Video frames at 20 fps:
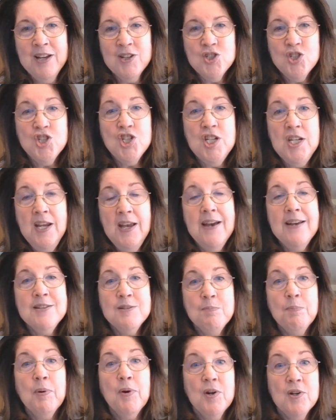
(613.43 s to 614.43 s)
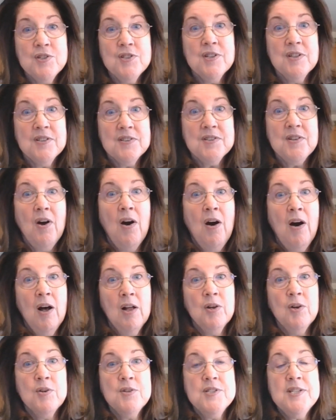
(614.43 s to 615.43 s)
she had to purchase all
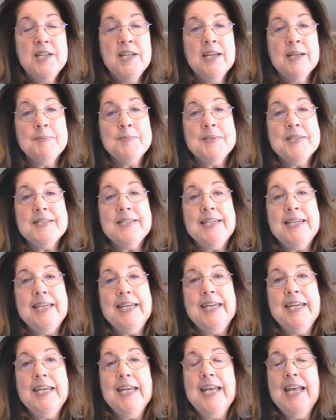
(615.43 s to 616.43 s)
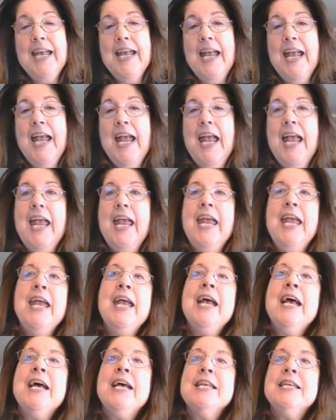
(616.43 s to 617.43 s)
her DMC,
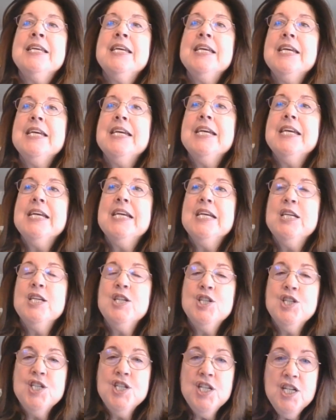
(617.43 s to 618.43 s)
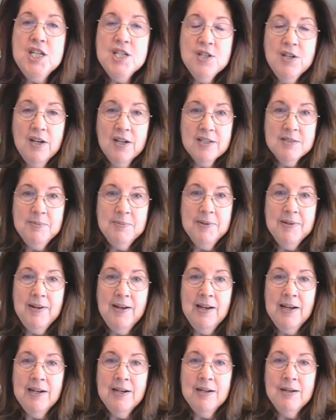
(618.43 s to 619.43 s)
and she talks about
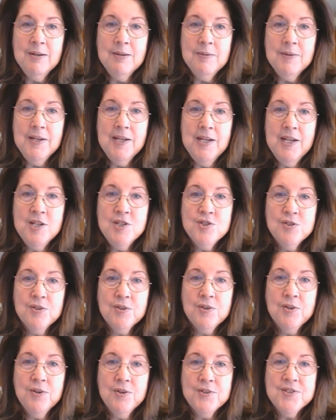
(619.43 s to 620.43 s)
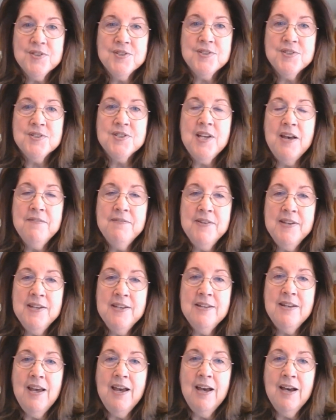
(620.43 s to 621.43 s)
how it took her
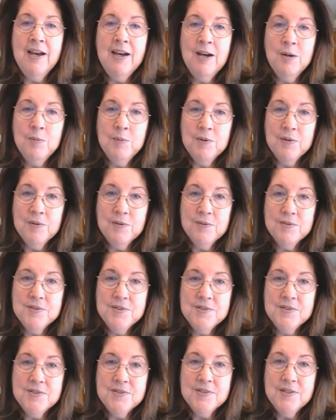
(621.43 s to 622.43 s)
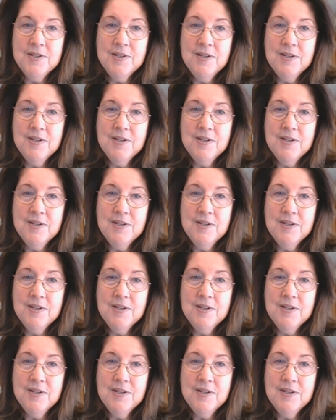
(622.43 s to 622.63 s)
7 hours